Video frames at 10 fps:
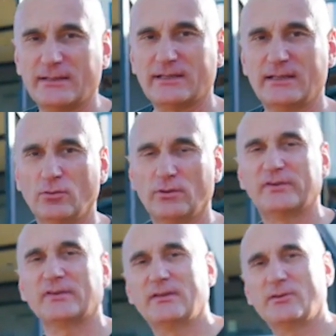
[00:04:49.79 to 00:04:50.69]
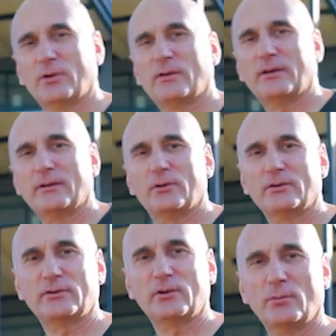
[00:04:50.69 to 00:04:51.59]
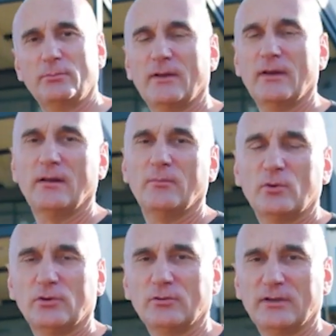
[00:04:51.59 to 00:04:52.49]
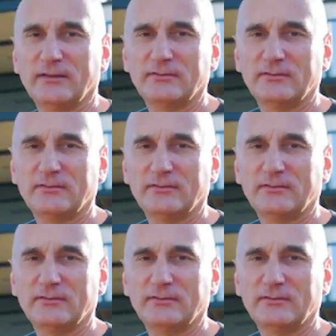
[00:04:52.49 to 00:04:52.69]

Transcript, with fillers: that he is creating a project on a slope, will create